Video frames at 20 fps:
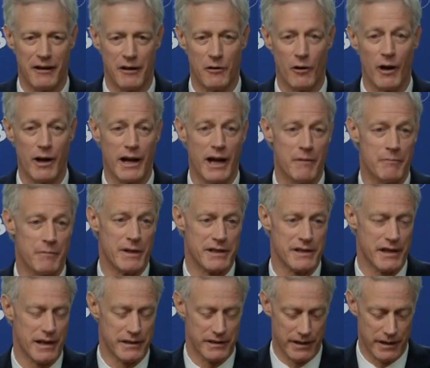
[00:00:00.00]
Growing
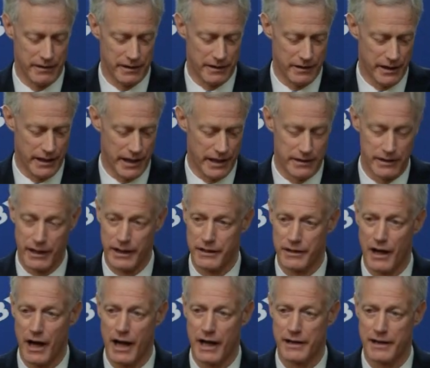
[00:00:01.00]
as a
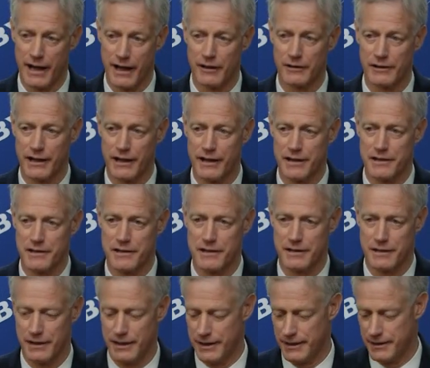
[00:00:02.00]

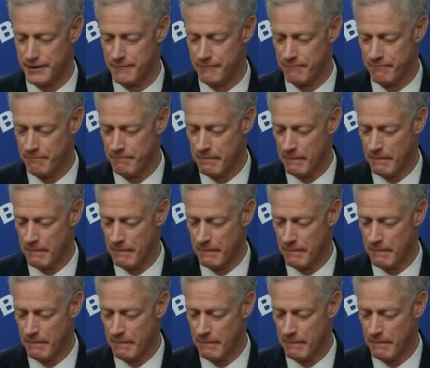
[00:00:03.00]
non-LDS